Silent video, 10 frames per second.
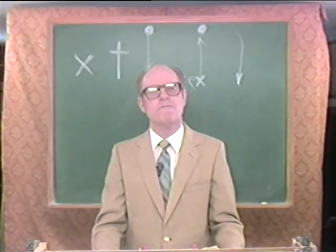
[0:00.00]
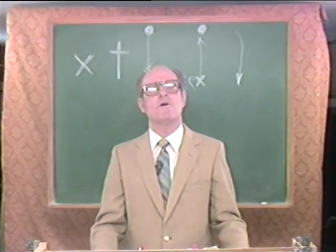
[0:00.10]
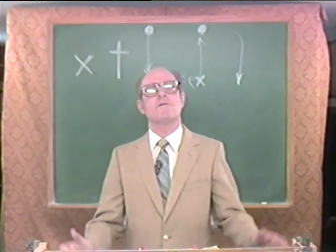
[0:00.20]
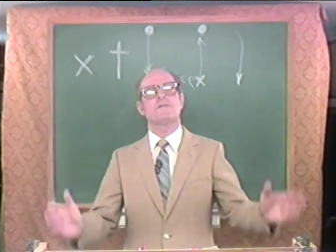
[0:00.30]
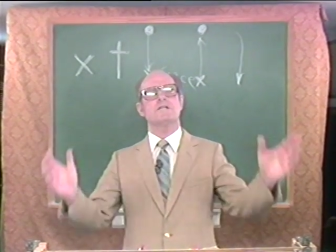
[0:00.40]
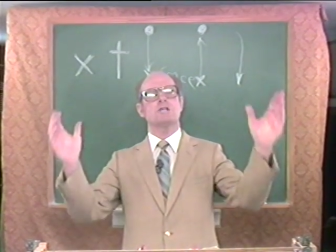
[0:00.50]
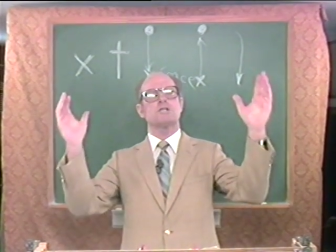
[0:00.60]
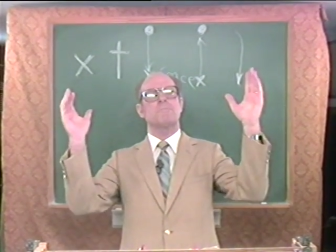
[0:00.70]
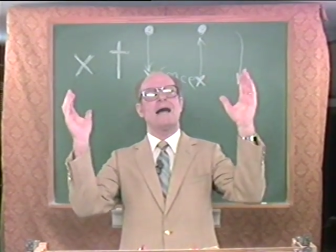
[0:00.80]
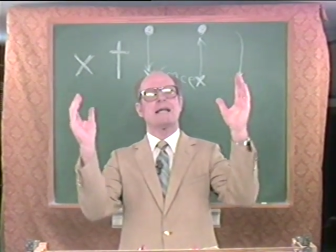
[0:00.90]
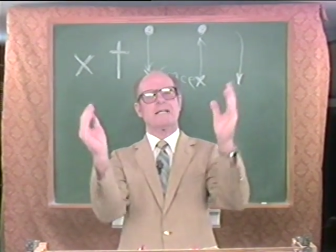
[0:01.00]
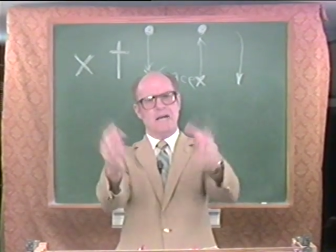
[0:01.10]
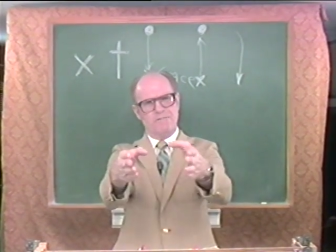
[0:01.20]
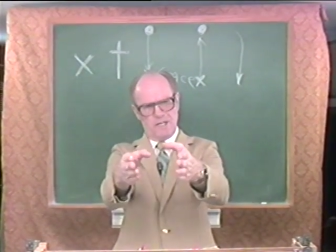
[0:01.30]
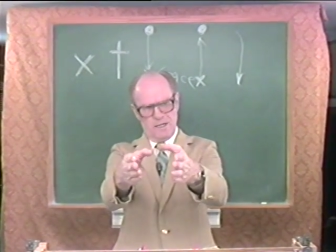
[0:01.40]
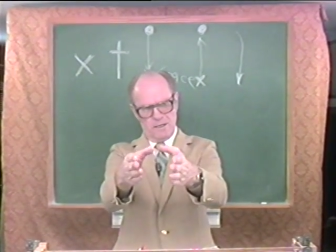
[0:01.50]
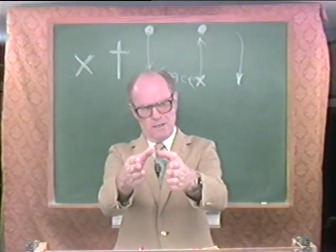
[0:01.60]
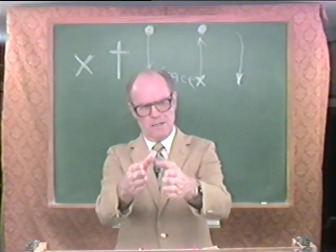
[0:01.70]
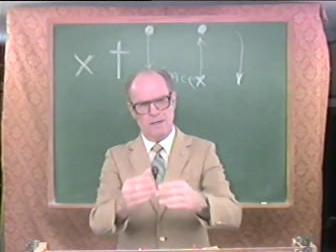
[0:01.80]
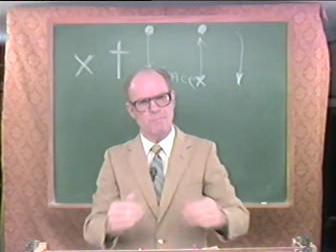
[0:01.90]
for this is my covenant
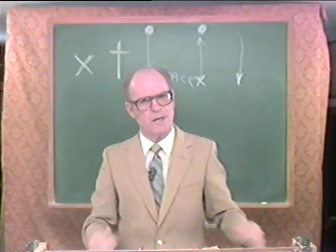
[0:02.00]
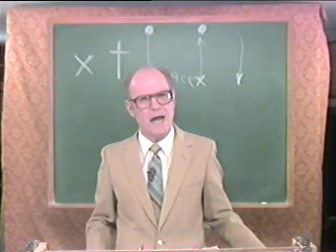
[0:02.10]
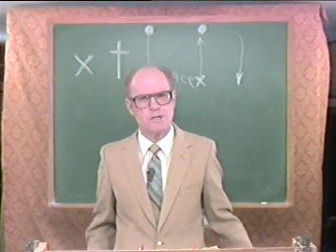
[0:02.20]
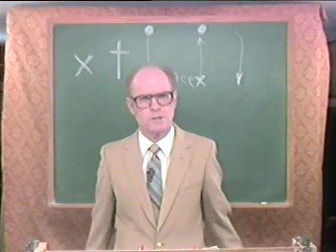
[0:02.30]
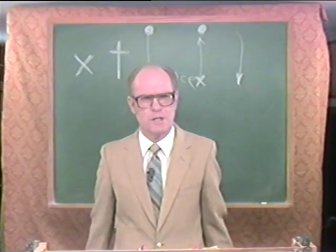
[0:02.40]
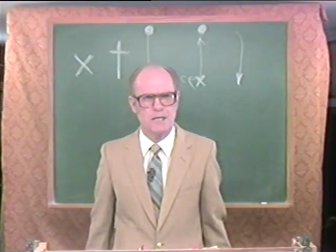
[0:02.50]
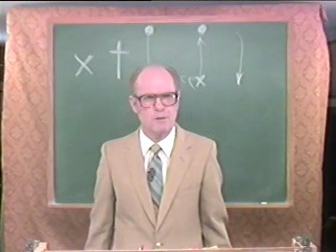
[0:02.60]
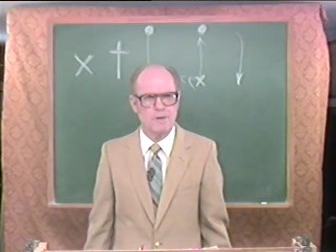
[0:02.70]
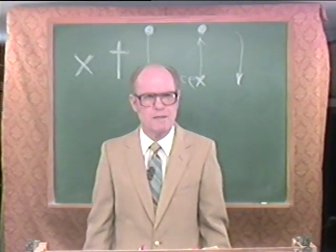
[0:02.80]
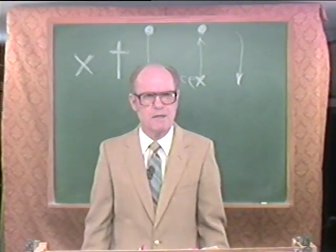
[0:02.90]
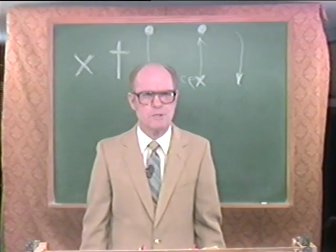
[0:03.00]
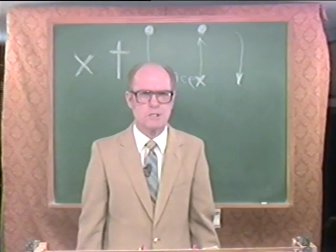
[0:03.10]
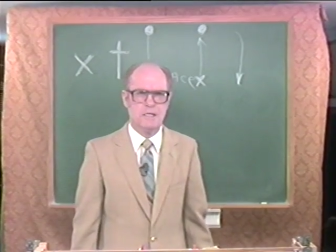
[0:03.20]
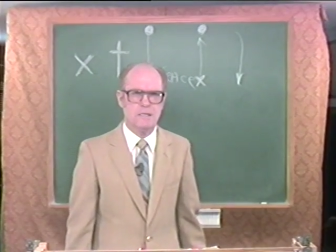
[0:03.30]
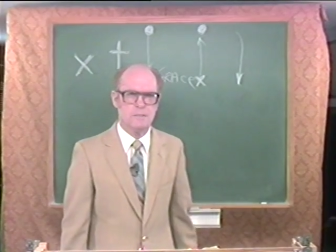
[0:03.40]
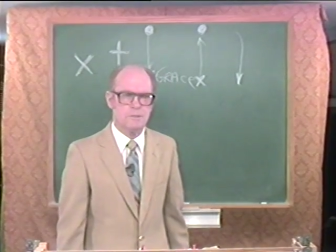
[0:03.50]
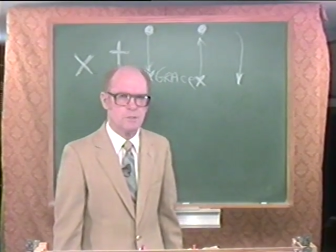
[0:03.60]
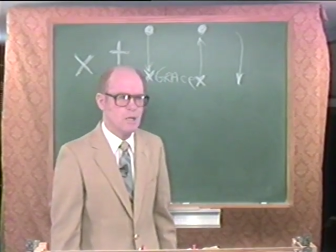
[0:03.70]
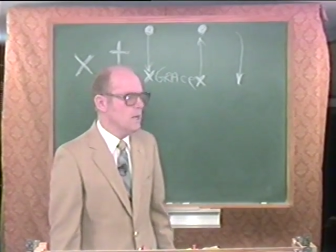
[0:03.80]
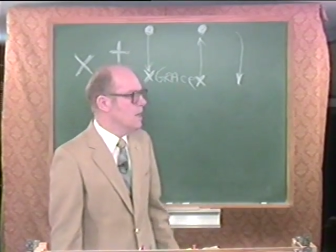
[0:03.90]
of them when I shall take away their sins.